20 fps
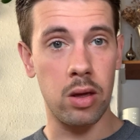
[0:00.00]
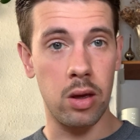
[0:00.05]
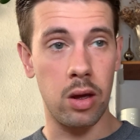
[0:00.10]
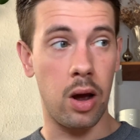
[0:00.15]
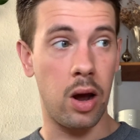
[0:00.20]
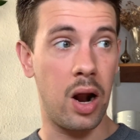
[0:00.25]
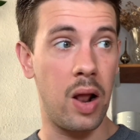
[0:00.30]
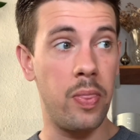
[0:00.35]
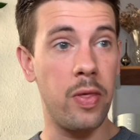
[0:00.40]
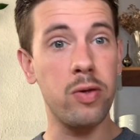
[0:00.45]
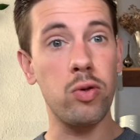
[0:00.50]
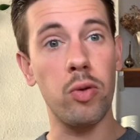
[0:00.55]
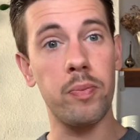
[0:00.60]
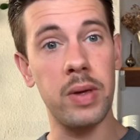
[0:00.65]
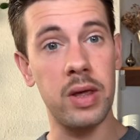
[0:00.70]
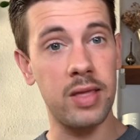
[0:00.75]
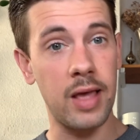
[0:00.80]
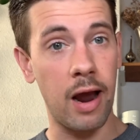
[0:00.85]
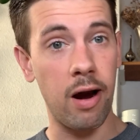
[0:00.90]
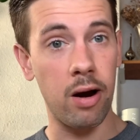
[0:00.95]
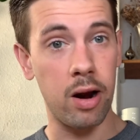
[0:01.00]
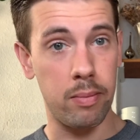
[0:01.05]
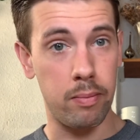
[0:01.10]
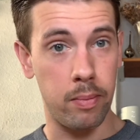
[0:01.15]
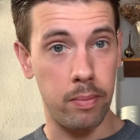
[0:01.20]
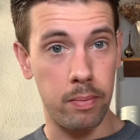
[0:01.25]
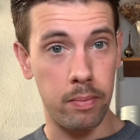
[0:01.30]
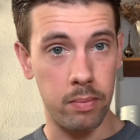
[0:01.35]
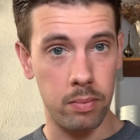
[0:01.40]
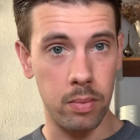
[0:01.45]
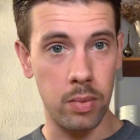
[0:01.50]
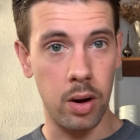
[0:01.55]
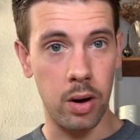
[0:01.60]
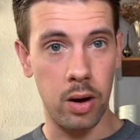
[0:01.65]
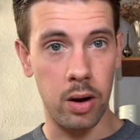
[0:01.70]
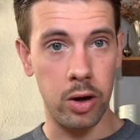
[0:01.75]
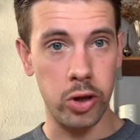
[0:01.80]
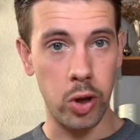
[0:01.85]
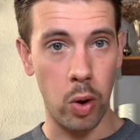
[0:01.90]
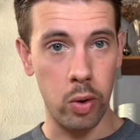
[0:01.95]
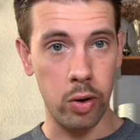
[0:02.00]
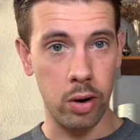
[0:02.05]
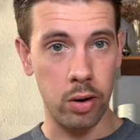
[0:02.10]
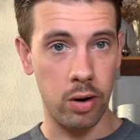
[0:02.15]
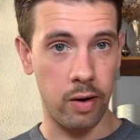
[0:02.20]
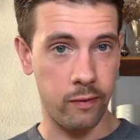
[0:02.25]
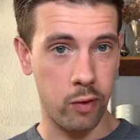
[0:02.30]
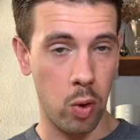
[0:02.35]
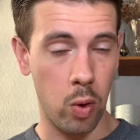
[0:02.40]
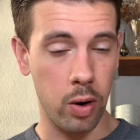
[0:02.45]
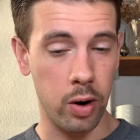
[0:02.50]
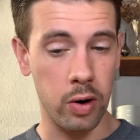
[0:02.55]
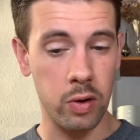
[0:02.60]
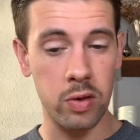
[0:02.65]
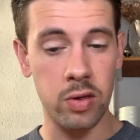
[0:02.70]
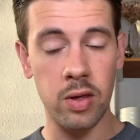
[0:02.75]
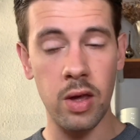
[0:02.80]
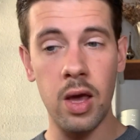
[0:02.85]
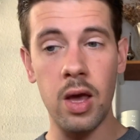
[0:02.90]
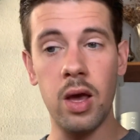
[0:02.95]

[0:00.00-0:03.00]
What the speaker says: and this will be dairy yogurt, of course,